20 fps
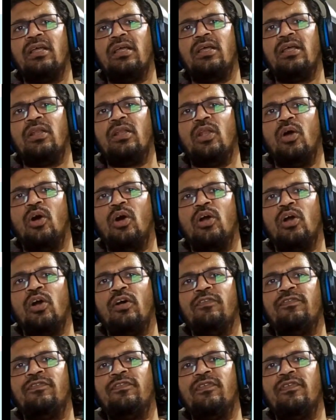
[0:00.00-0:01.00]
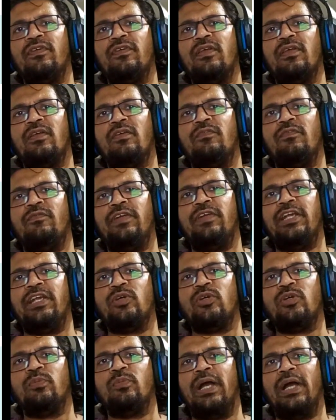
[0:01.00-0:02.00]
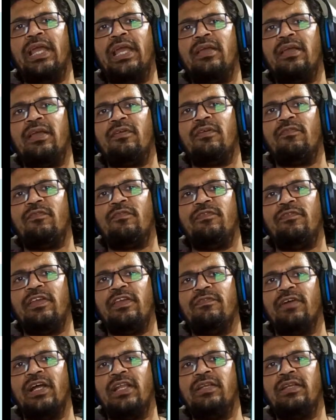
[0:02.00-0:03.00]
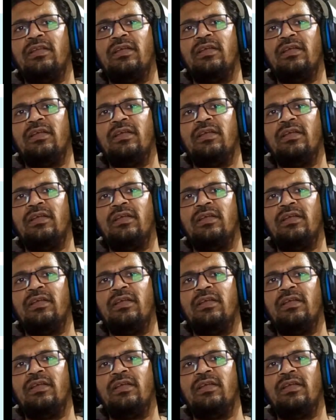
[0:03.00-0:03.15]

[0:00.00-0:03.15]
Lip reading: log of V2 by V1